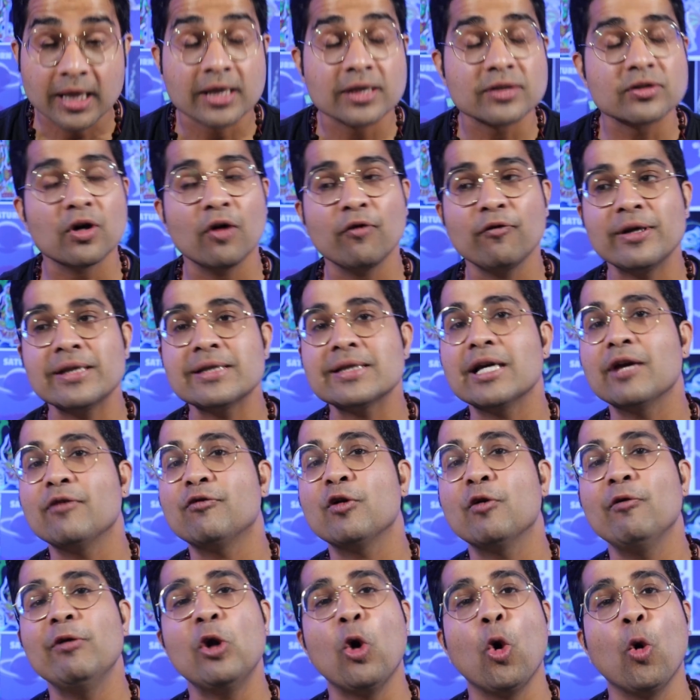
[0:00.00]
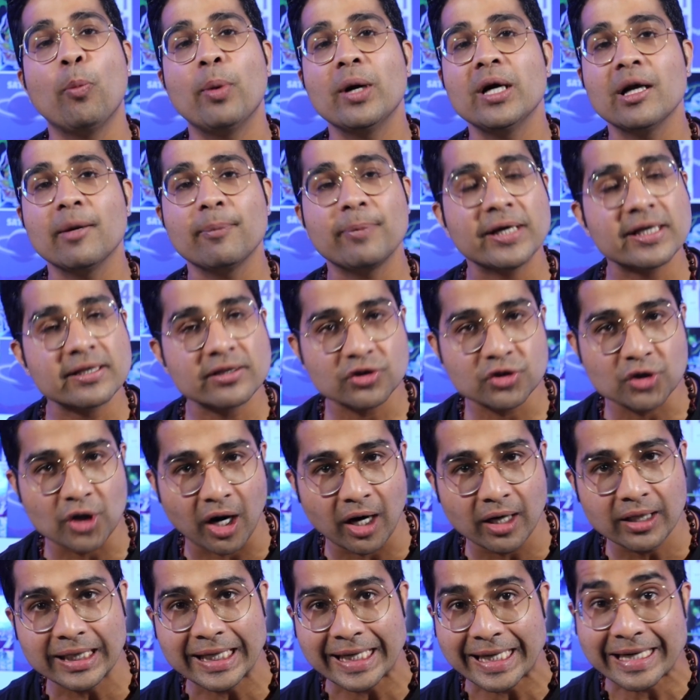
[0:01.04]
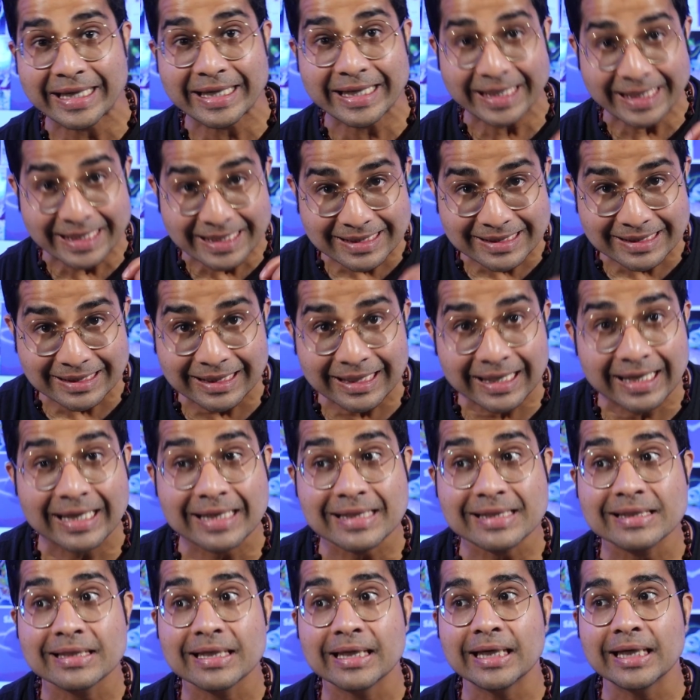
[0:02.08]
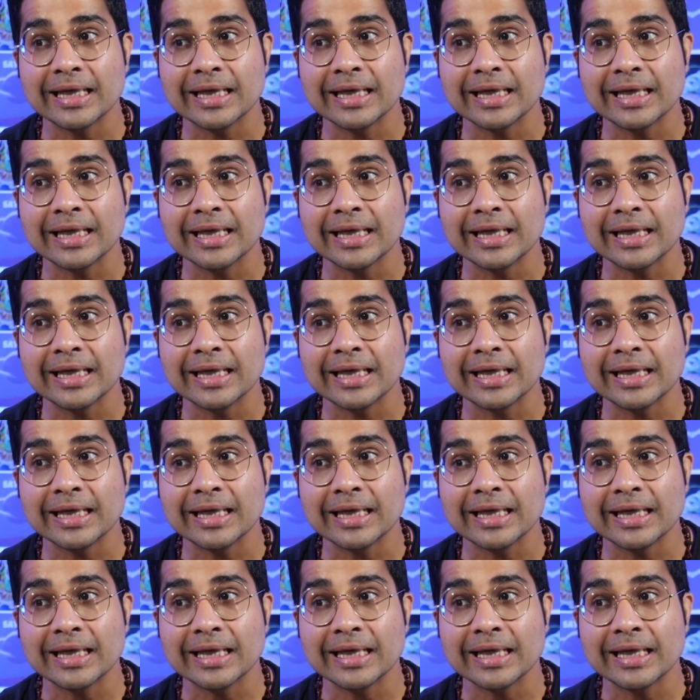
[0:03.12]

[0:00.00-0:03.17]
So now friends, if you will open up his chart, in his case,